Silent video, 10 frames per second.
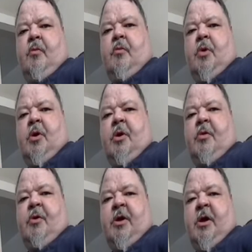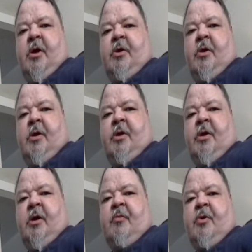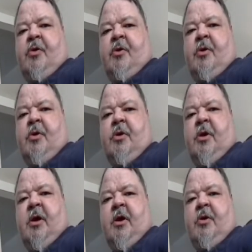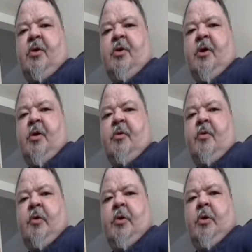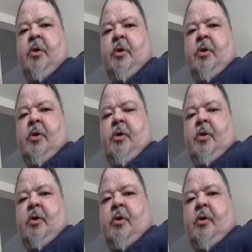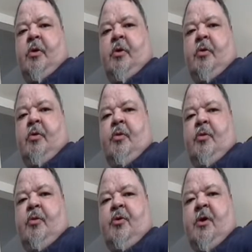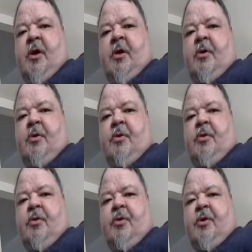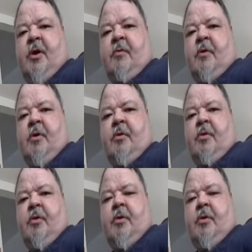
Below the canyon, leading up to the canyon, you go on a little side state road